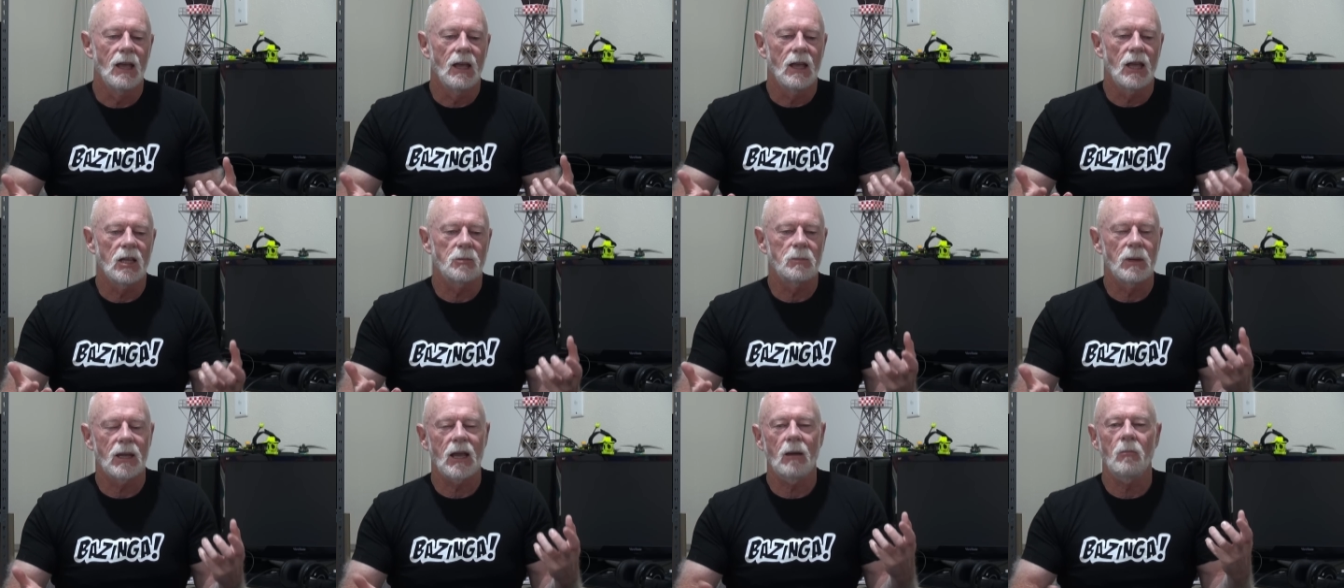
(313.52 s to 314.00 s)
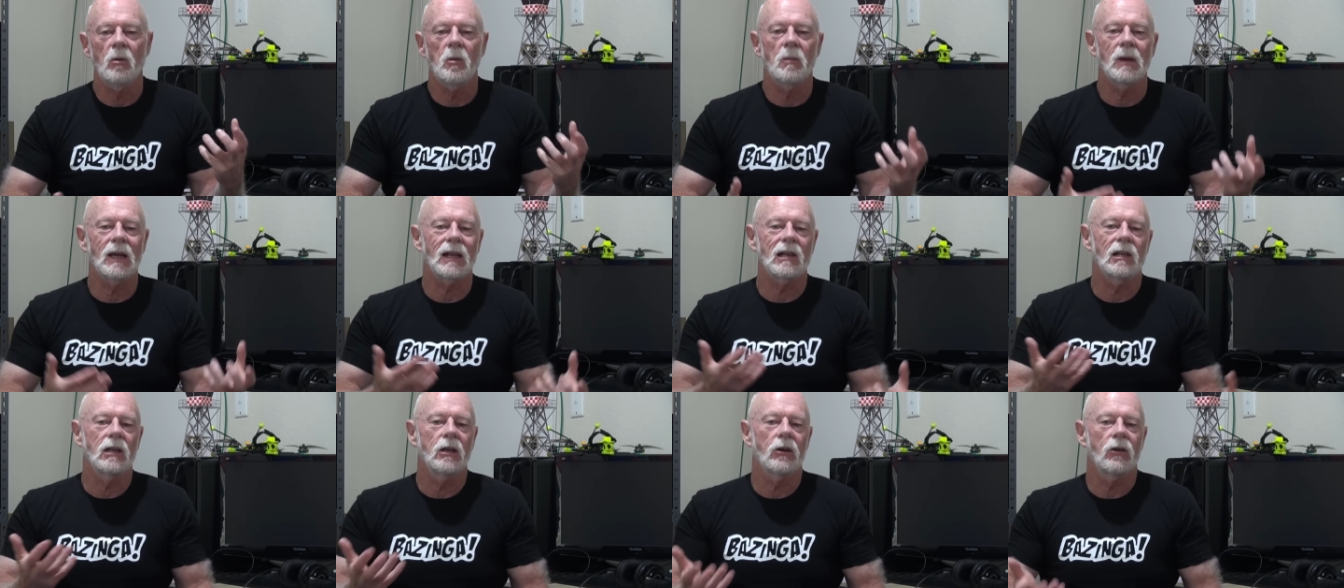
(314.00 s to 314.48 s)
it's become a
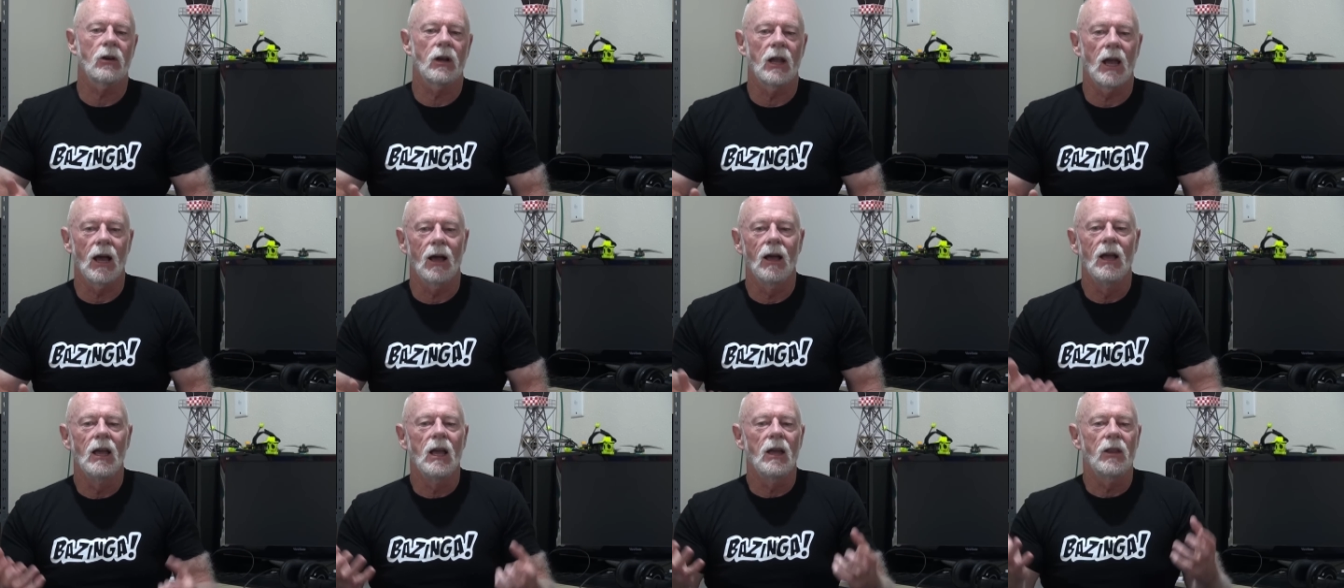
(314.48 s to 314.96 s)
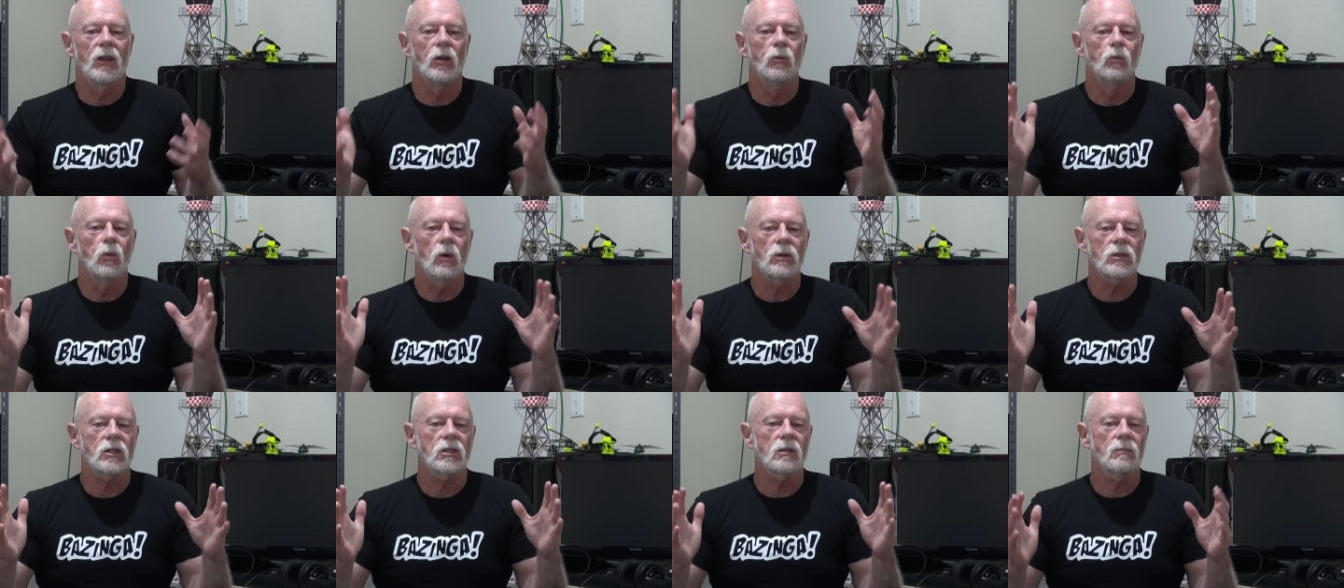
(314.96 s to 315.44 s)
bit clearer now. There
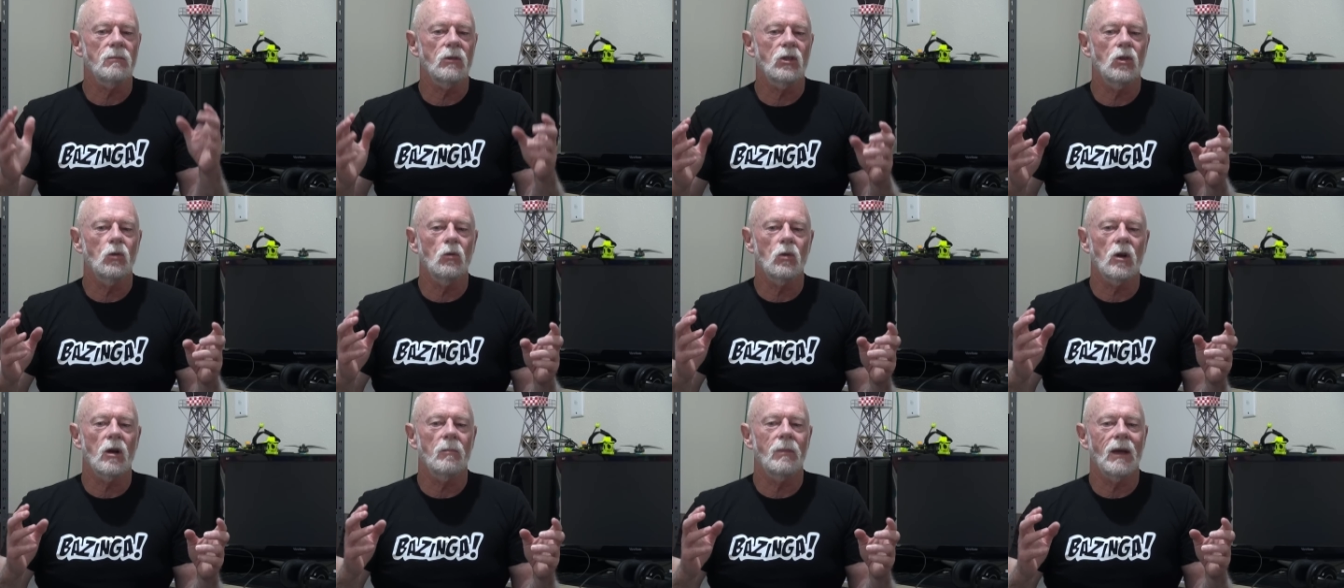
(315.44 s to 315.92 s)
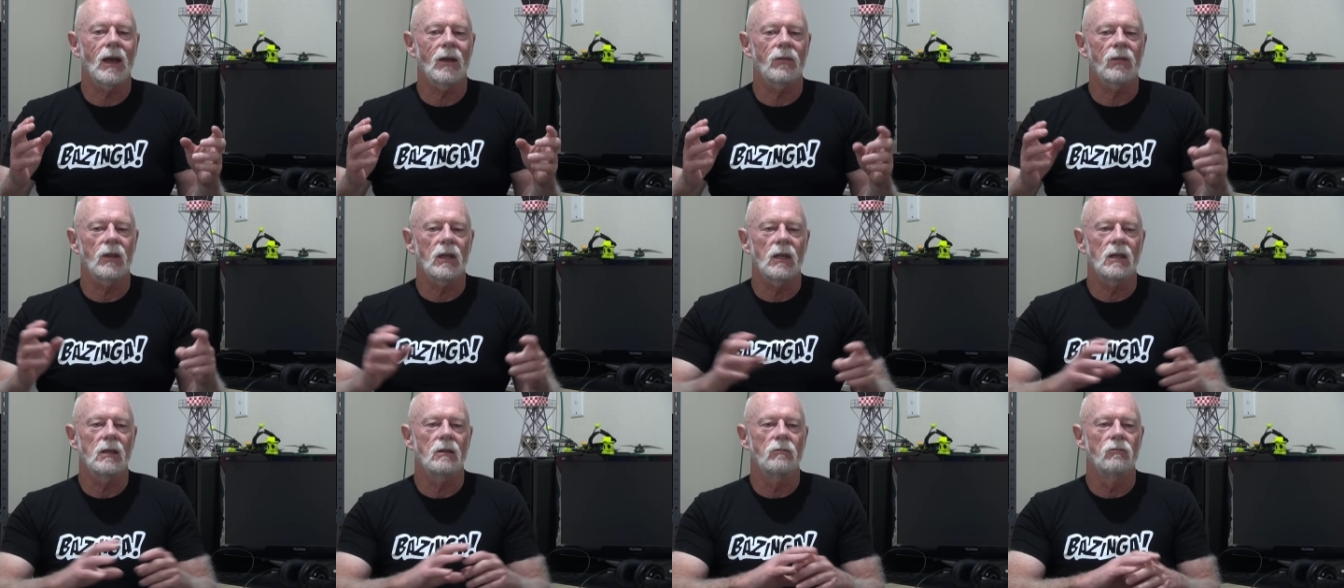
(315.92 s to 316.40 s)
was some talk
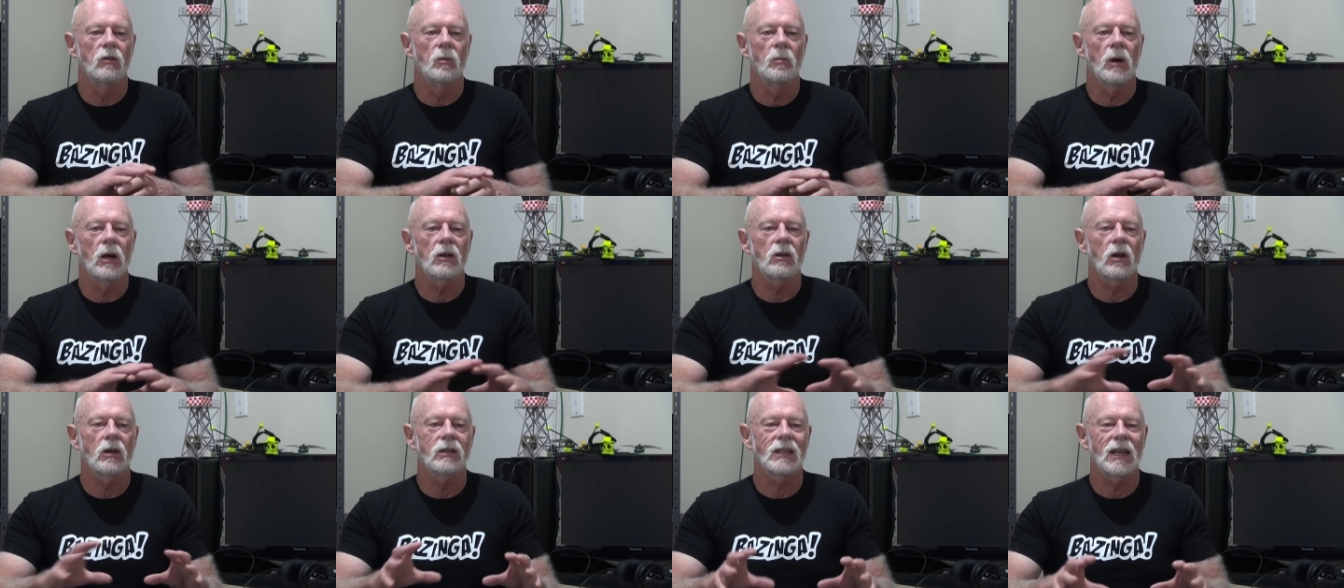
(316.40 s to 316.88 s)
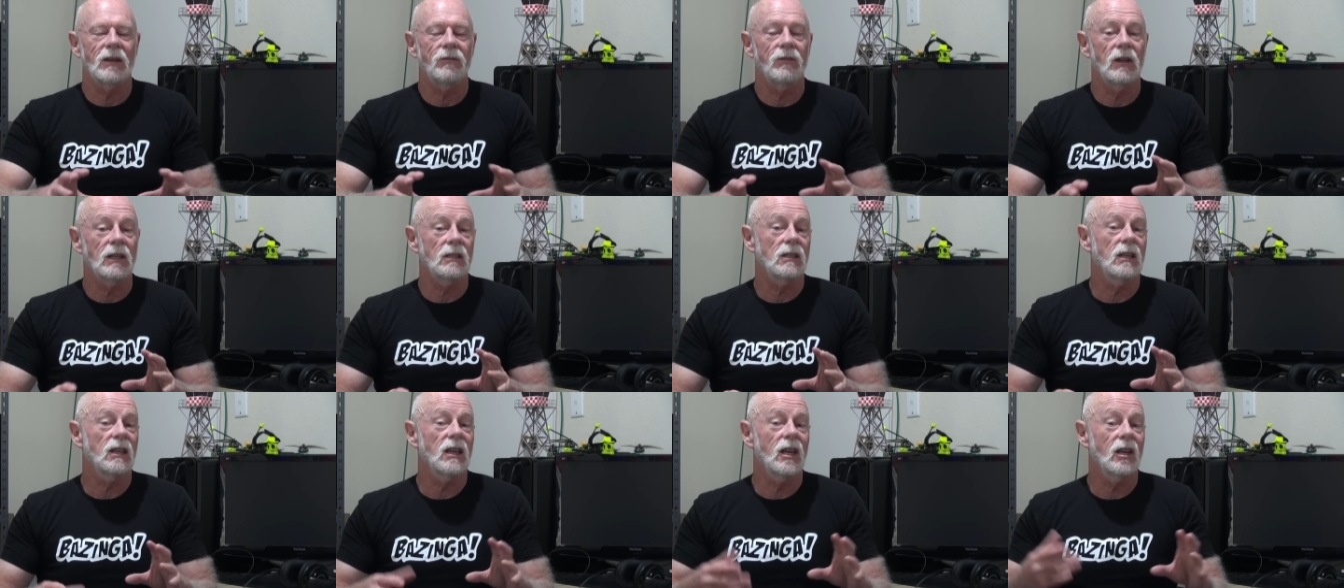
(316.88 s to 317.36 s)
about the remote ID
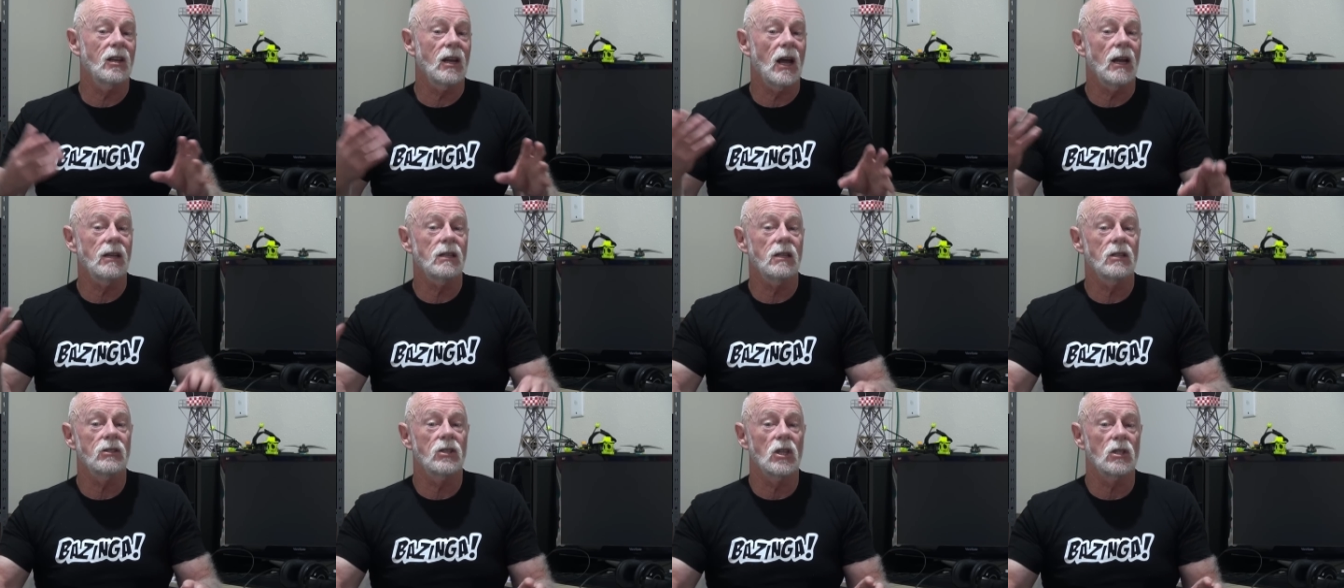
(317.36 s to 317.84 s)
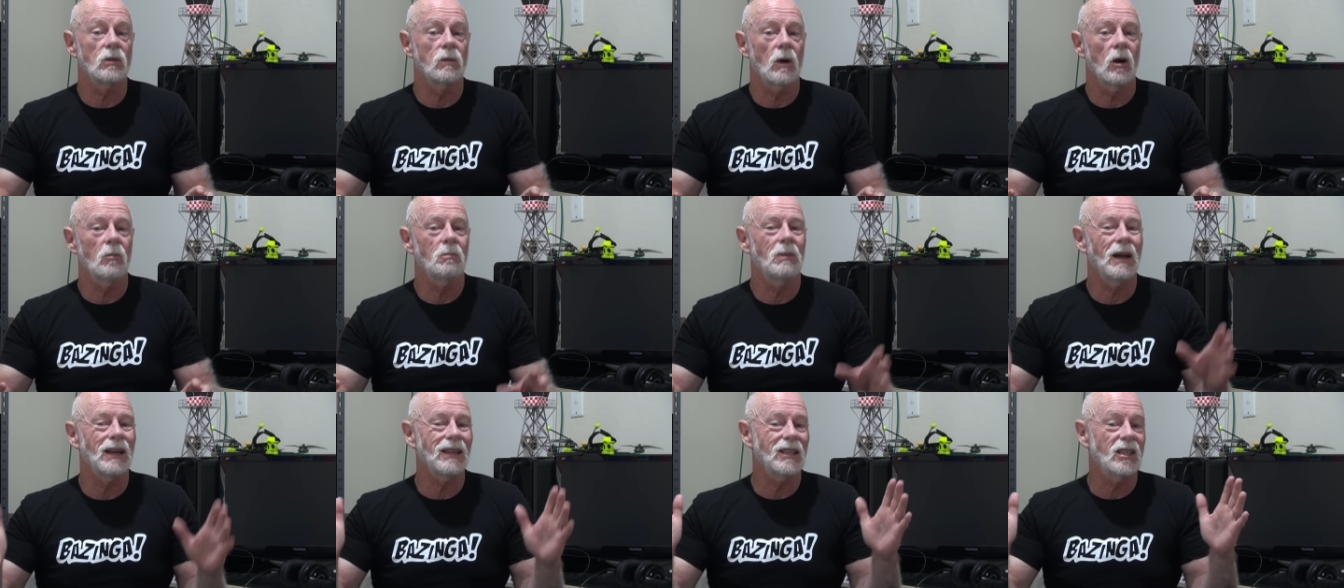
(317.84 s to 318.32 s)
affecting Canadians as
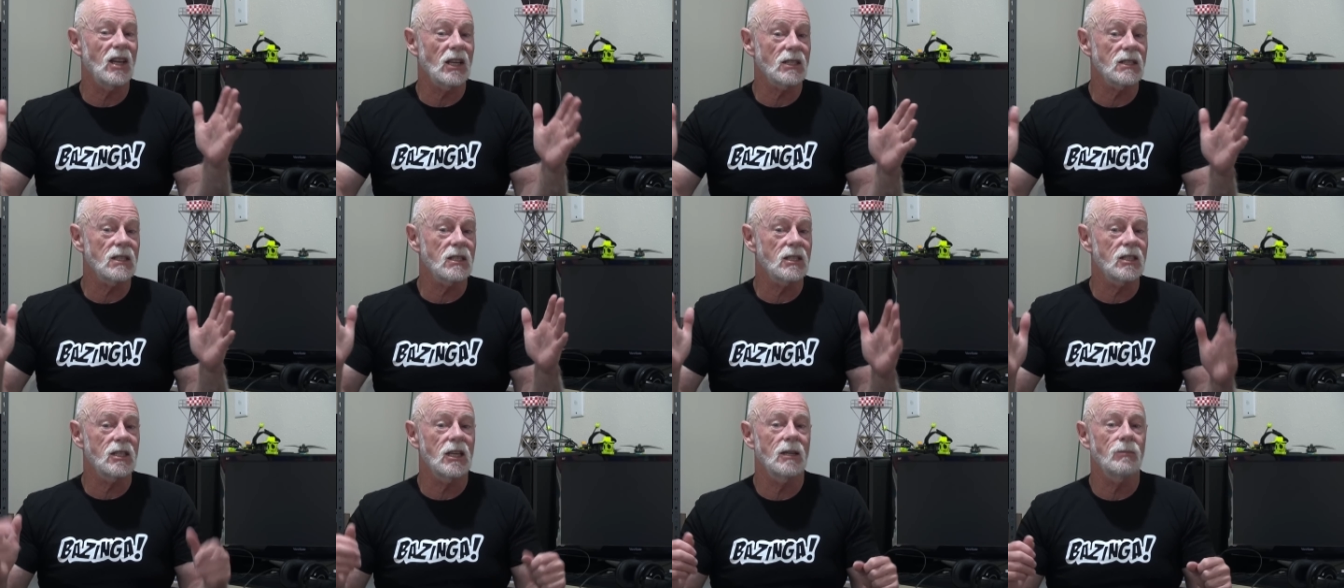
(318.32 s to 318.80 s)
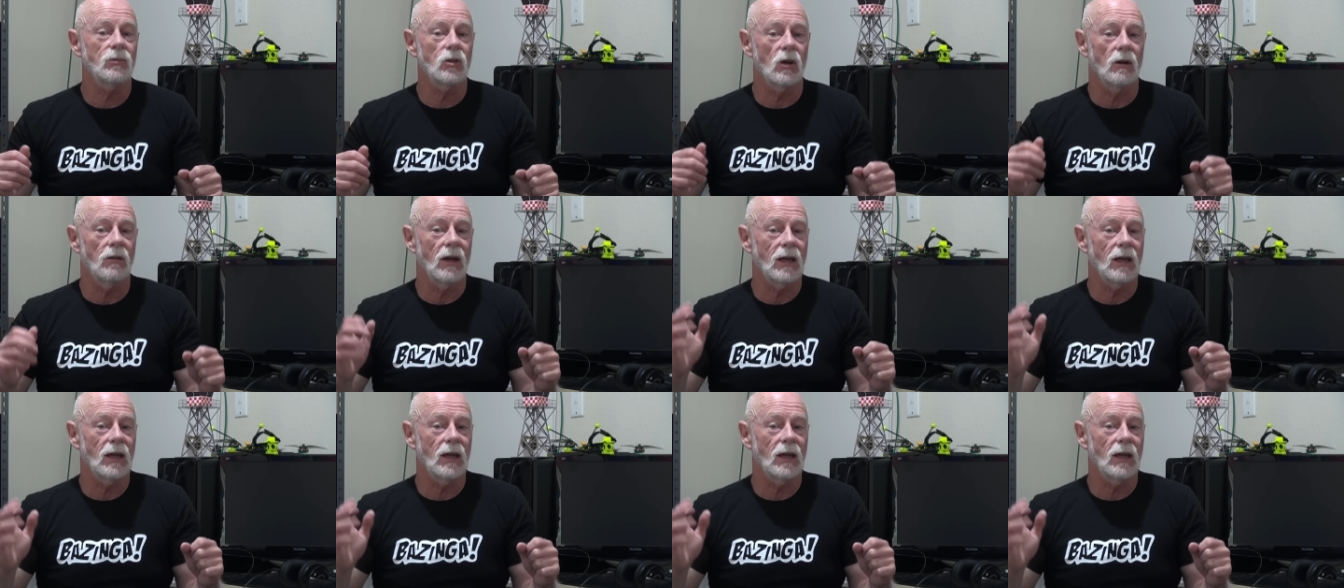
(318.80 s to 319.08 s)
well, but it doesn't seem to.